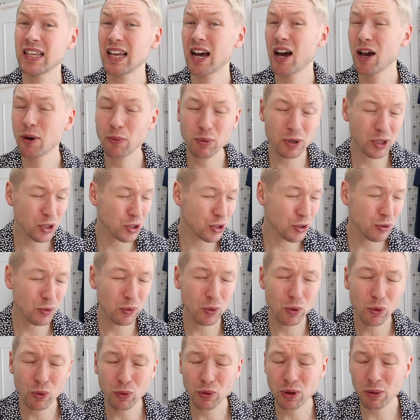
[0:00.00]
I wish you
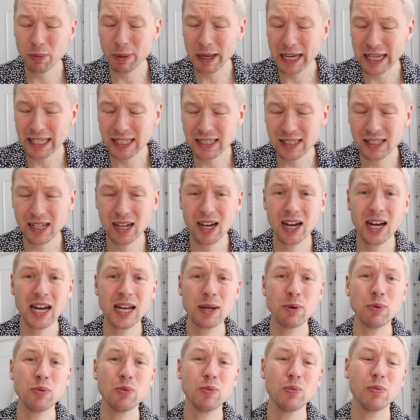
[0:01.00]
all the best.
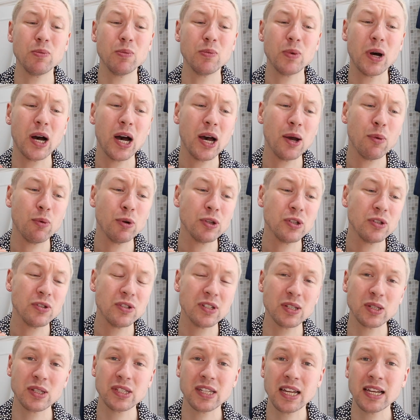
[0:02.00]
I want you
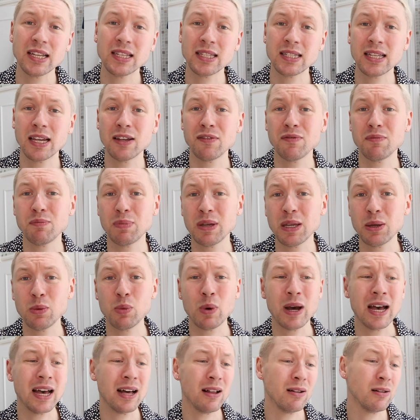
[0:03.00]
to stay safe, be
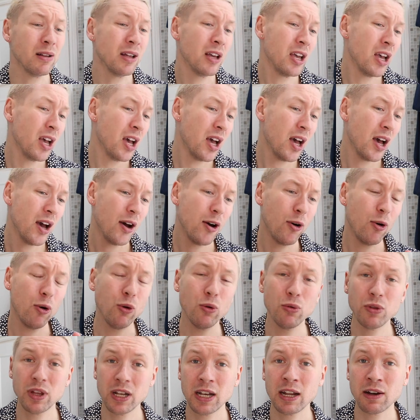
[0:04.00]
well.
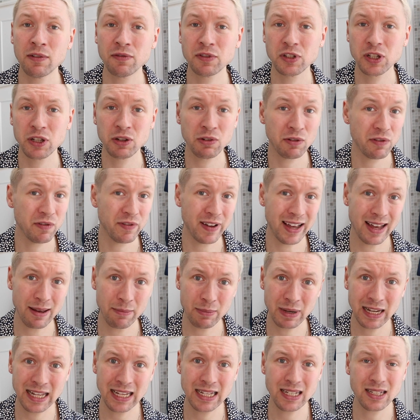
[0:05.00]
All the love to your
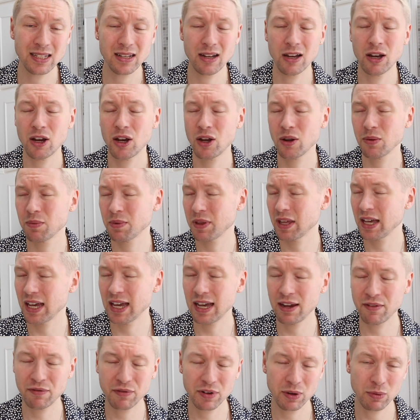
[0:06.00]
families. I hope that
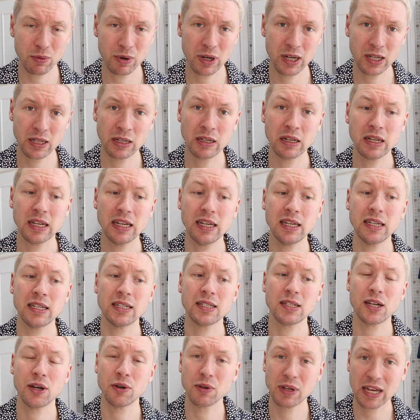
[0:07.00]
everyone
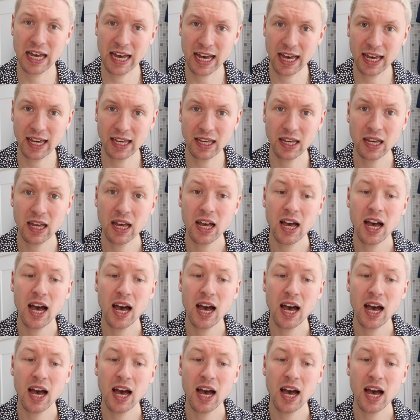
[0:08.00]
is okay.